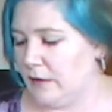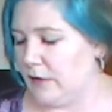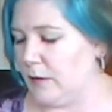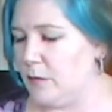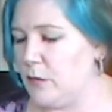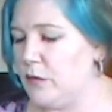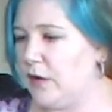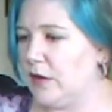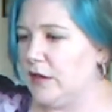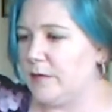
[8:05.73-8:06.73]
gonna move
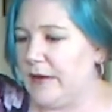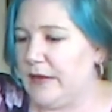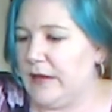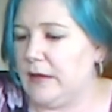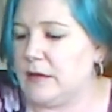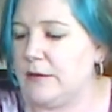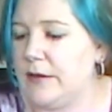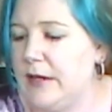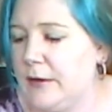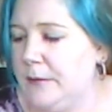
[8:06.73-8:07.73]
all of my things over
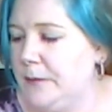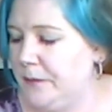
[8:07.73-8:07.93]
here